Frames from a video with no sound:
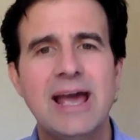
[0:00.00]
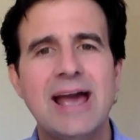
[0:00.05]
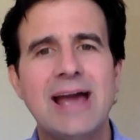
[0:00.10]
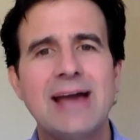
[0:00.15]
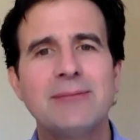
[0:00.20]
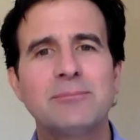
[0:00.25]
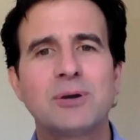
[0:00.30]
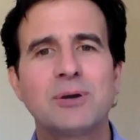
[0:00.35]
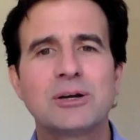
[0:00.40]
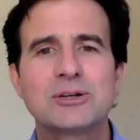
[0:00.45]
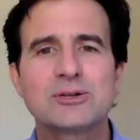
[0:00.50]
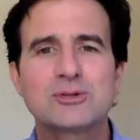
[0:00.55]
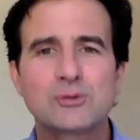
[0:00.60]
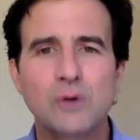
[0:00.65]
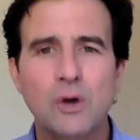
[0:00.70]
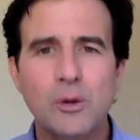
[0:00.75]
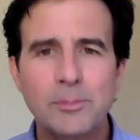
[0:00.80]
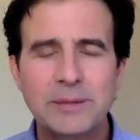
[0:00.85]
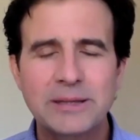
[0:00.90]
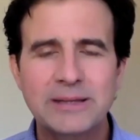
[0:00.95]
And by
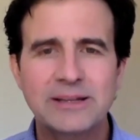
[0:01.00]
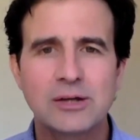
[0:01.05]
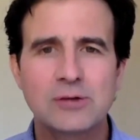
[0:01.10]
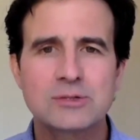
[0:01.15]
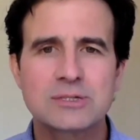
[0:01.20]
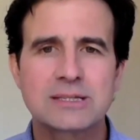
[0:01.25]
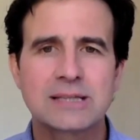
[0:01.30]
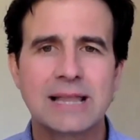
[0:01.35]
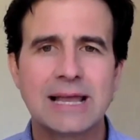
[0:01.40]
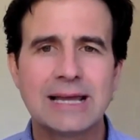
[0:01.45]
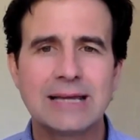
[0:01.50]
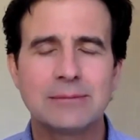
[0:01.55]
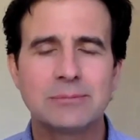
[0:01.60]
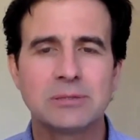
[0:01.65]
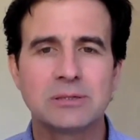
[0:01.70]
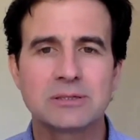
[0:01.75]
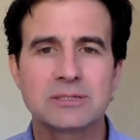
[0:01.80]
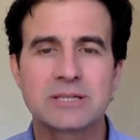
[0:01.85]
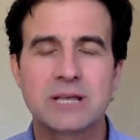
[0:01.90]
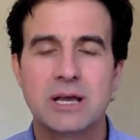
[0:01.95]
dropping those
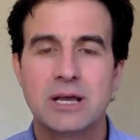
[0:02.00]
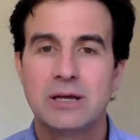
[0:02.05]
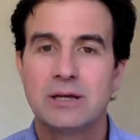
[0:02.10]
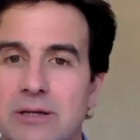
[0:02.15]
labels,